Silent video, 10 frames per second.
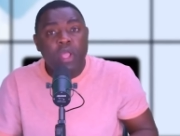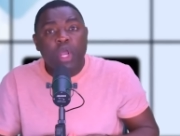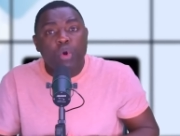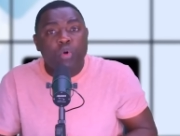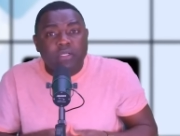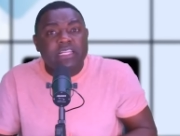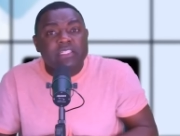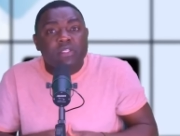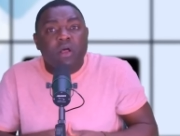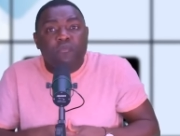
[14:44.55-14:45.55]
who
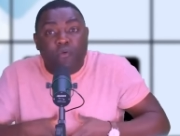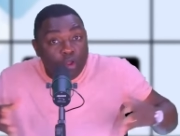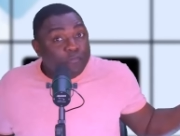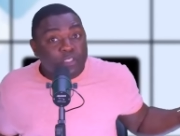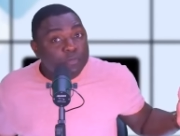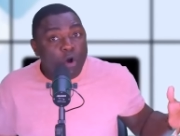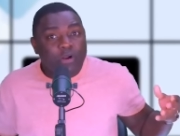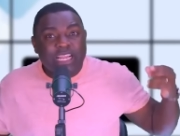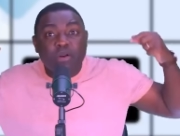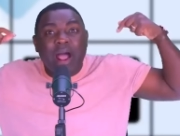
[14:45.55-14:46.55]
just follow football.
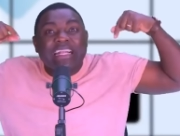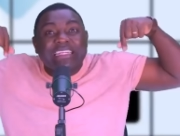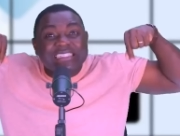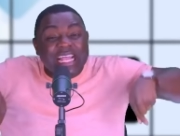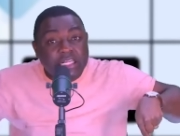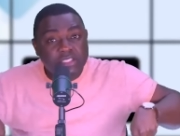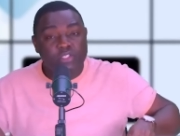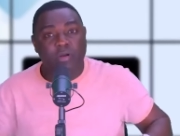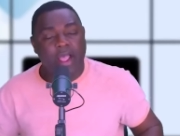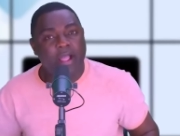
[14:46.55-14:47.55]
They don't understand
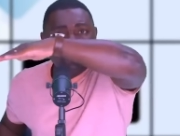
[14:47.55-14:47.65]
soccer.